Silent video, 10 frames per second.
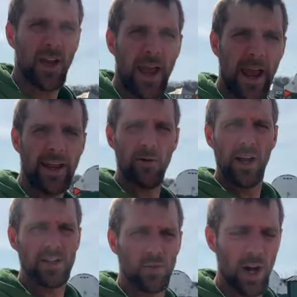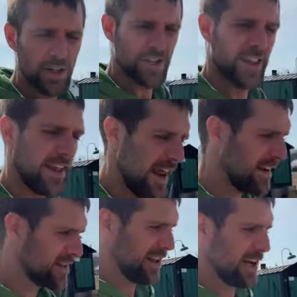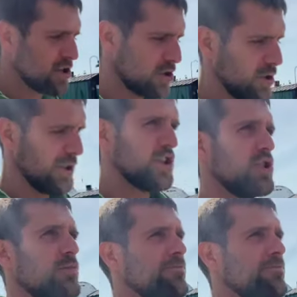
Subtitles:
Anyways, we're on to the next electrical issue.